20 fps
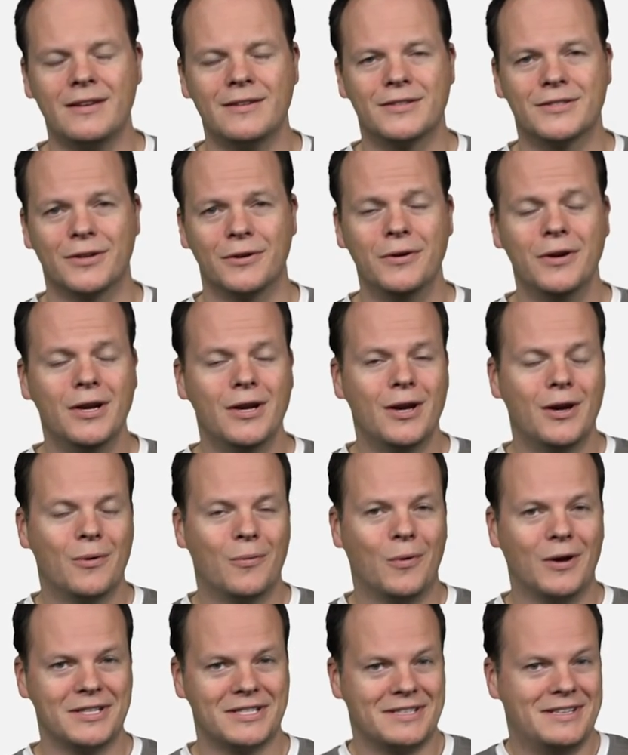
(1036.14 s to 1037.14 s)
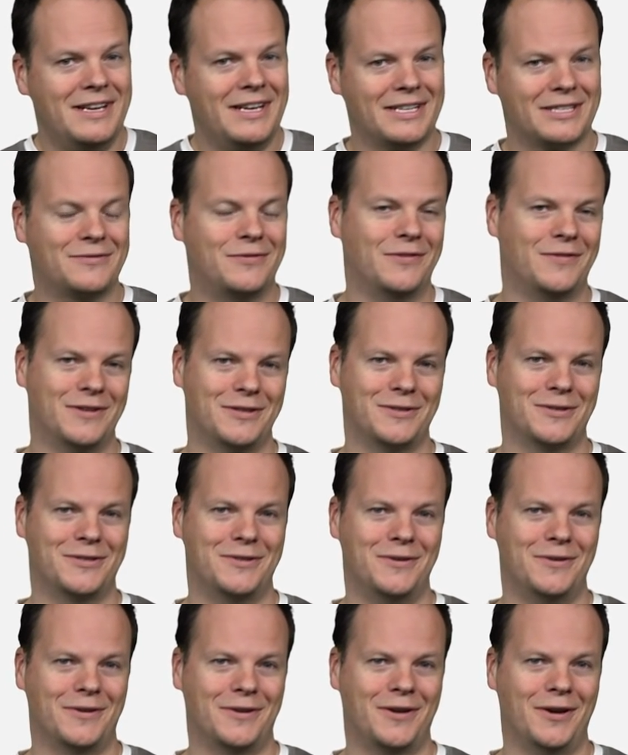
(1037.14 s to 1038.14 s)
So what's next for Visual
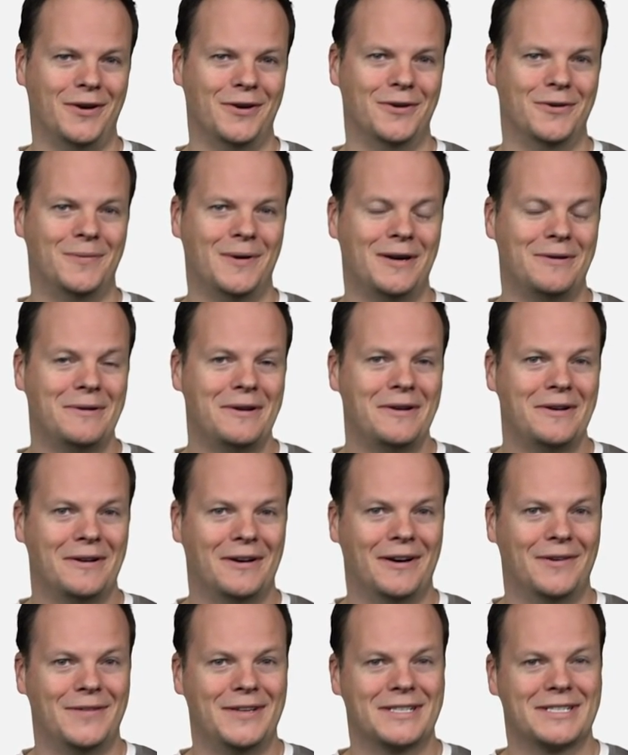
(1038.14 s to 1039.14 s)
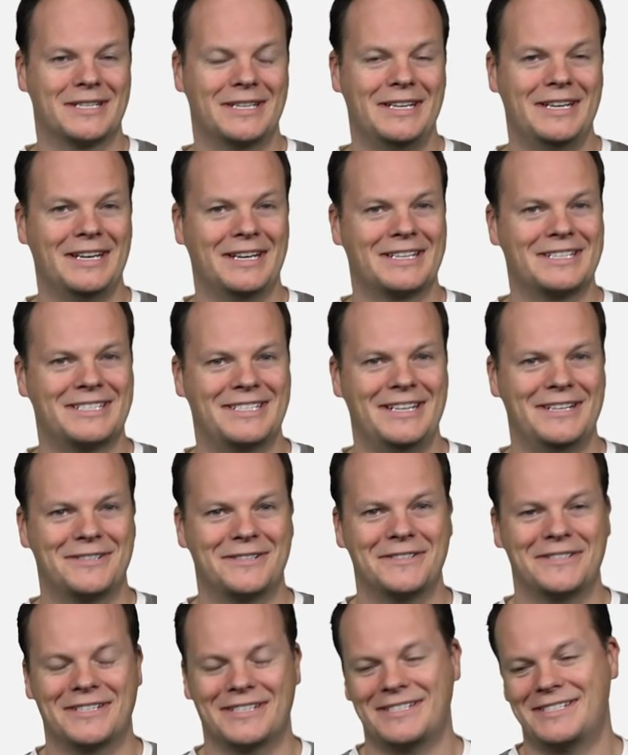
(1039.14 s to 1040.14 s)
Studio Code? Well, Obviously,
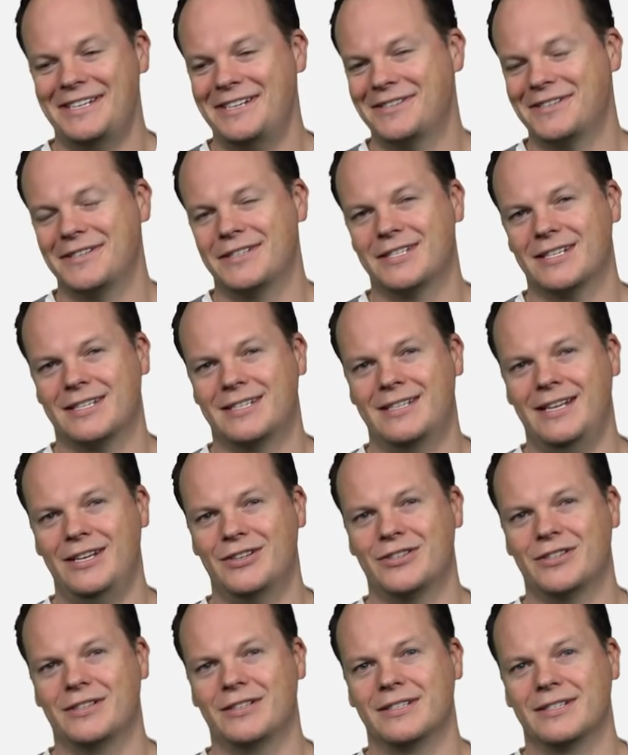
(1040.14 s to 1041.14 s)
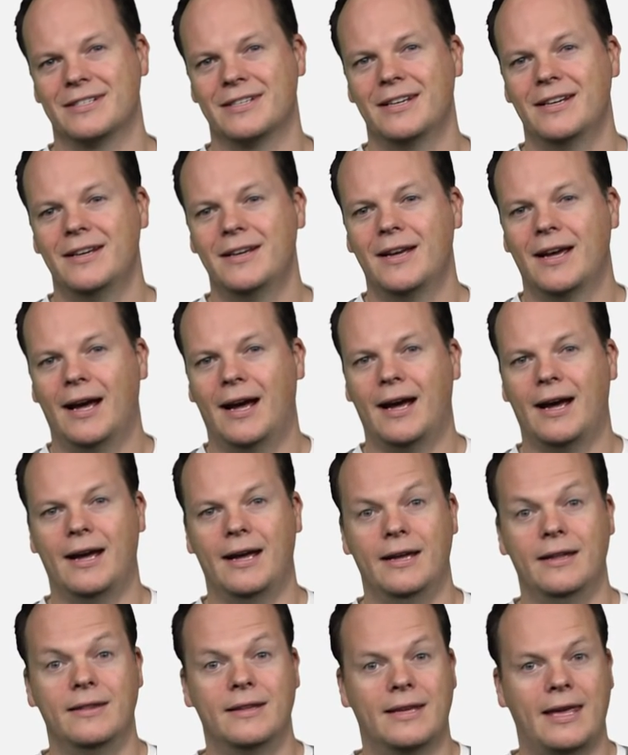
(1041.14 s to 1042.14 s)
extensions, extensions, extensions. Uh,
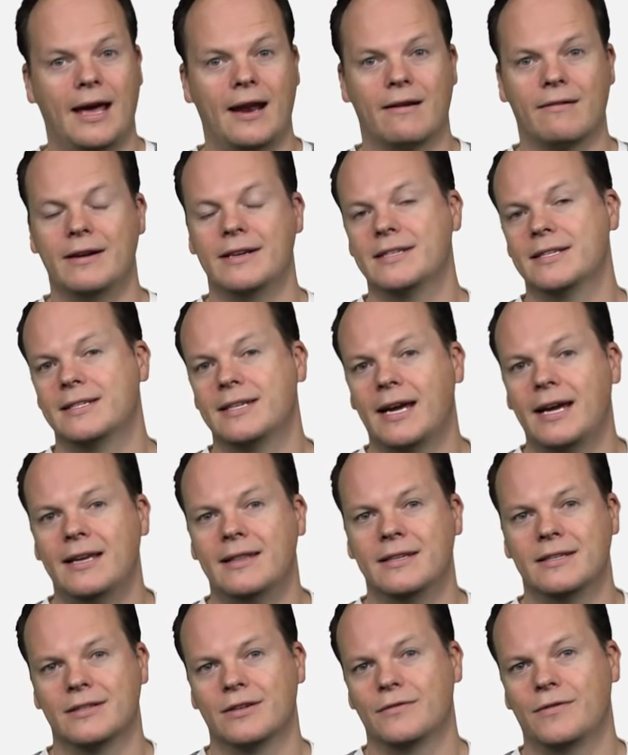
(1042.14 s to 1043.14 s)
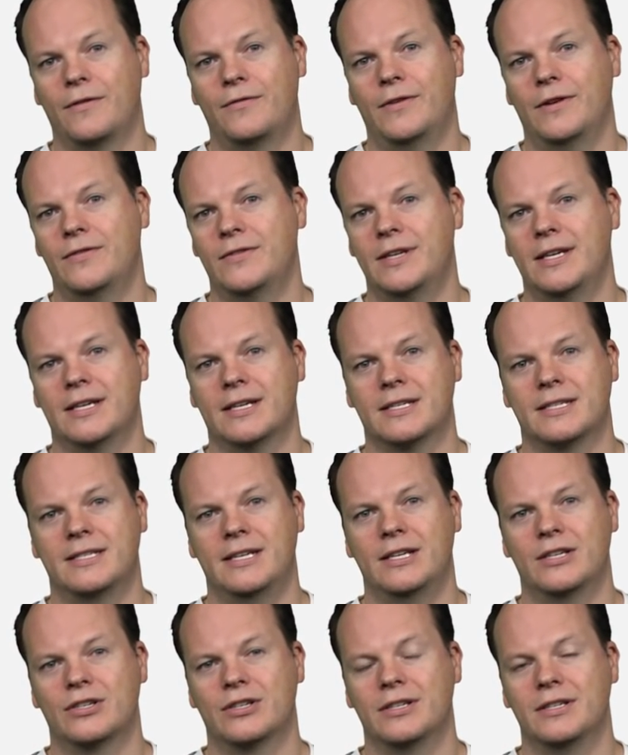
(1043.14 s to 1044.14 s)
in the gallery today, there's over 50
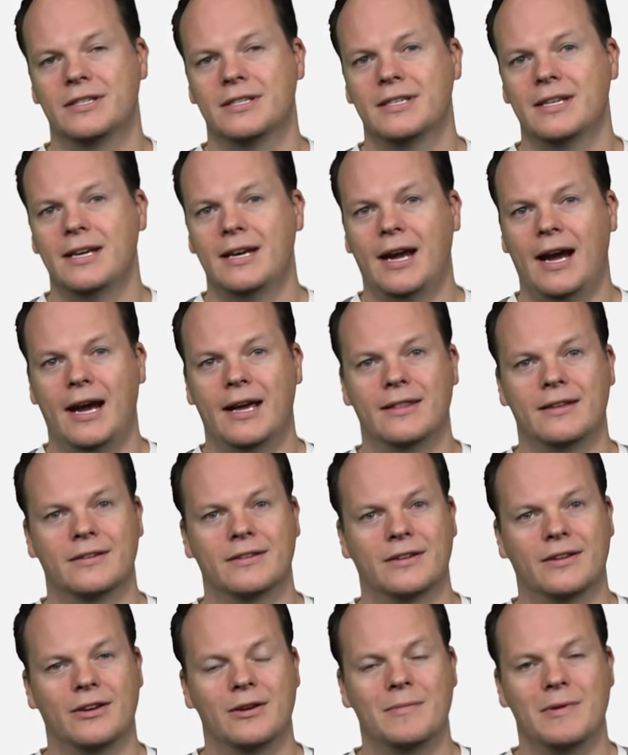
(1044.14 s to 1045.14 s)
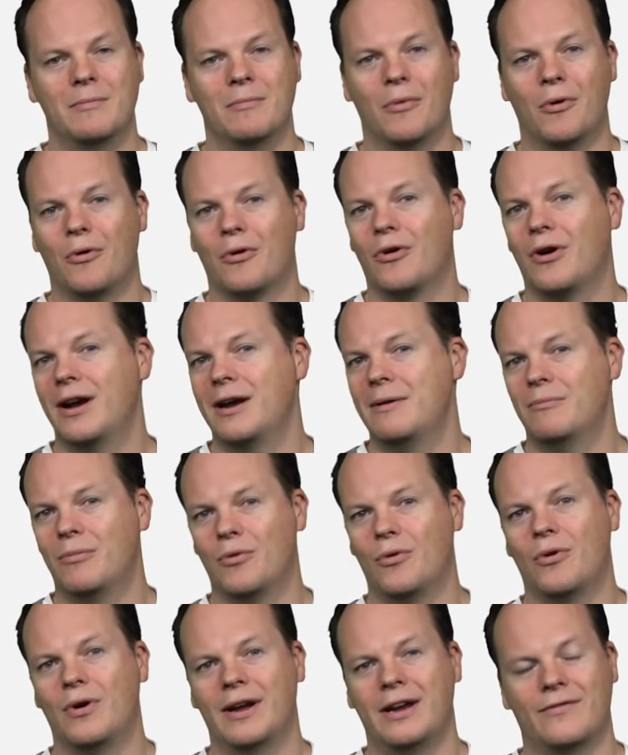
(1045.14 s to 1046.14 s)
extensions, and there are going to be more and
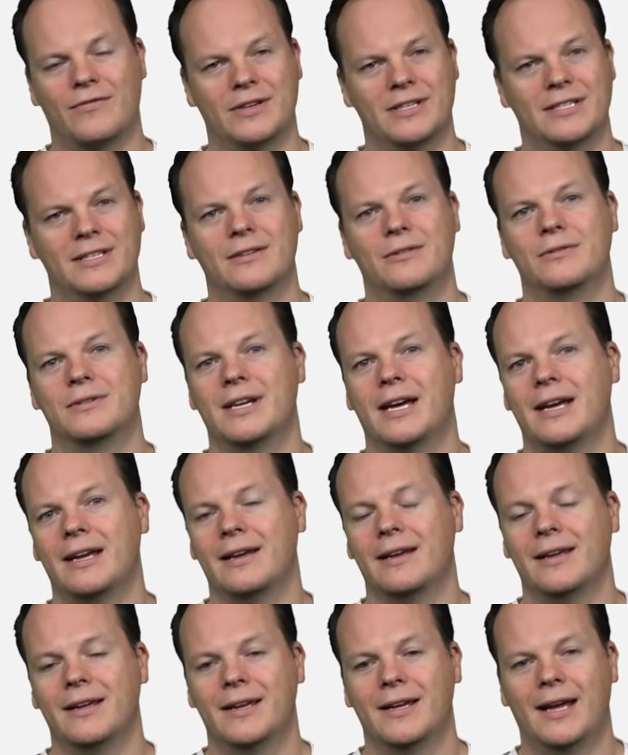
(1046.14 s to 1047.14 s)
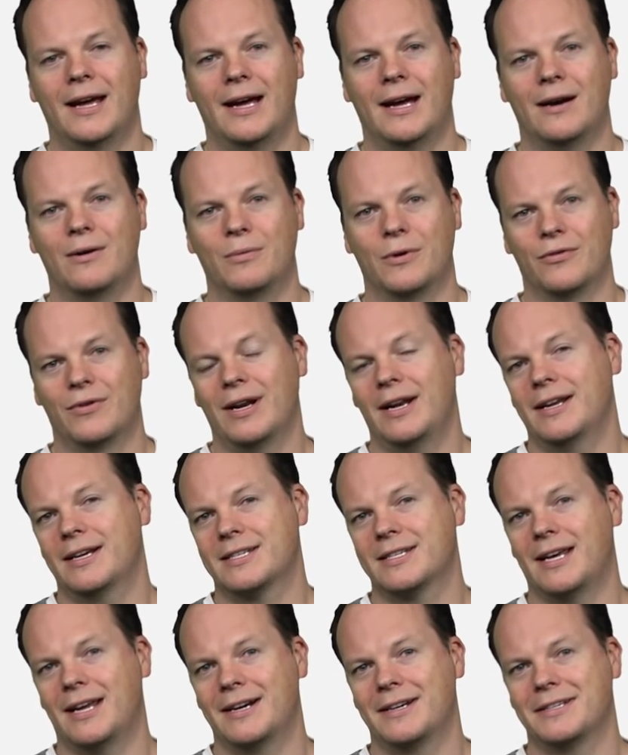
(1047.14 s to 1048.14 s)
more every single day. Uh, we're really
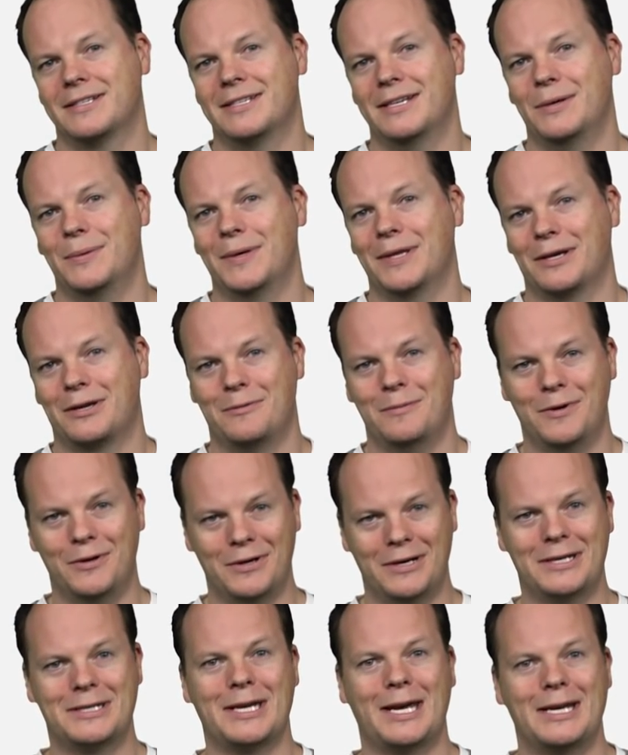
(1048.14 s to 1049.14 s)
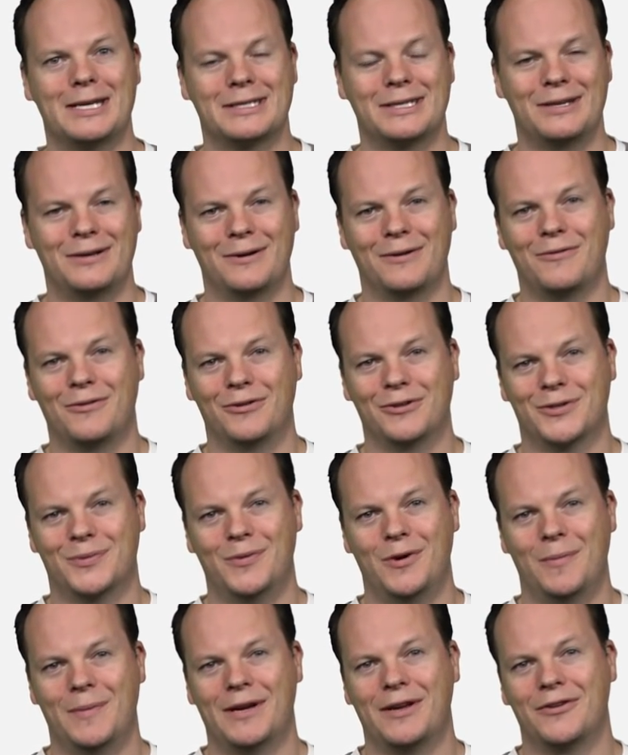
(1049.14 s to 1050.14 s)
excited to see where the community takes it, and of course,
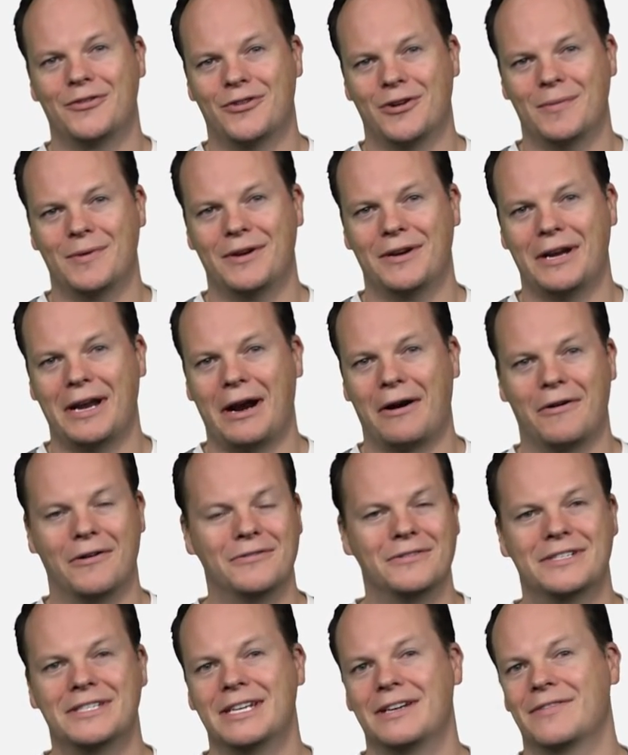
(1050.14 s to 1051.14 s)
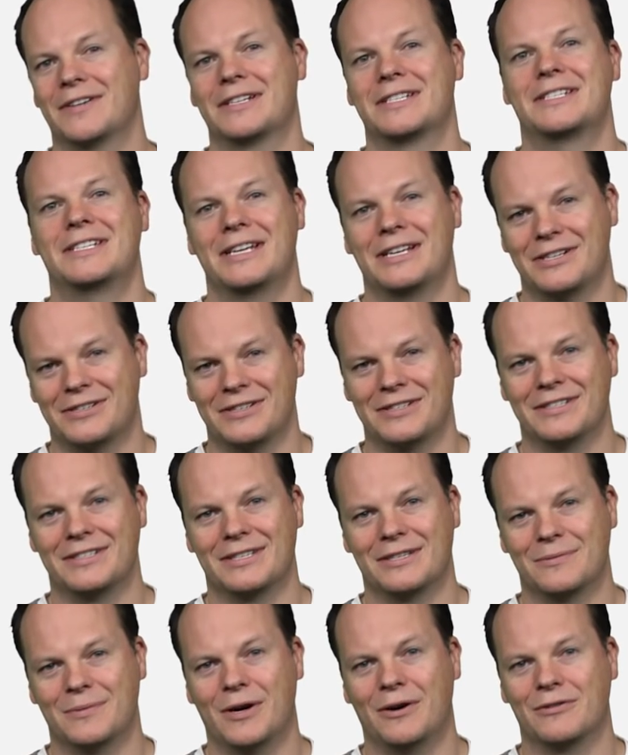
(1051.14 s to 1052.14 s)
we'll be contributing our own set of
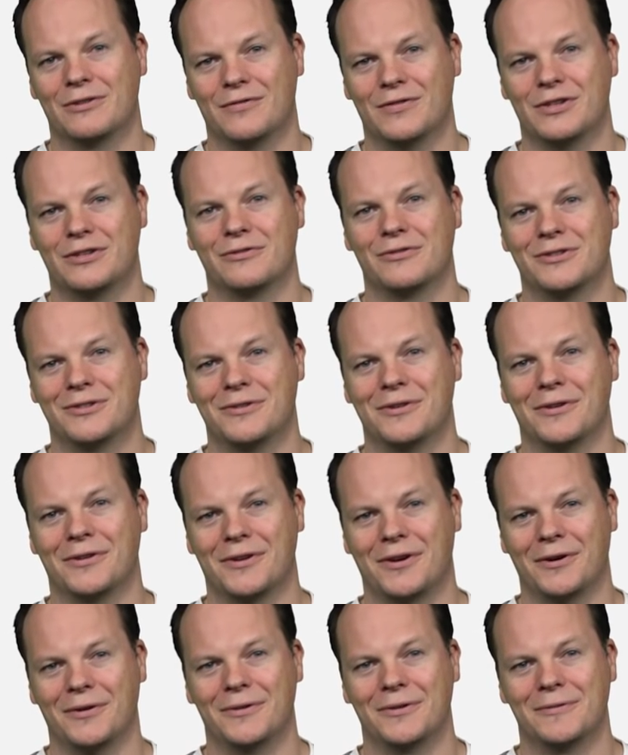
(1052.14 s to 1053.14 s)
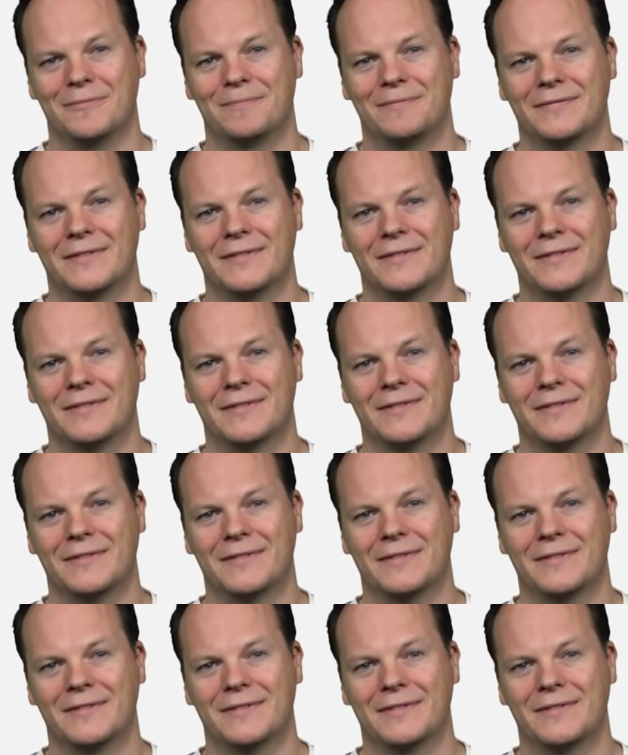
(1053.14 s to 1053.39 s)
extensions as well to Visual Studio Code.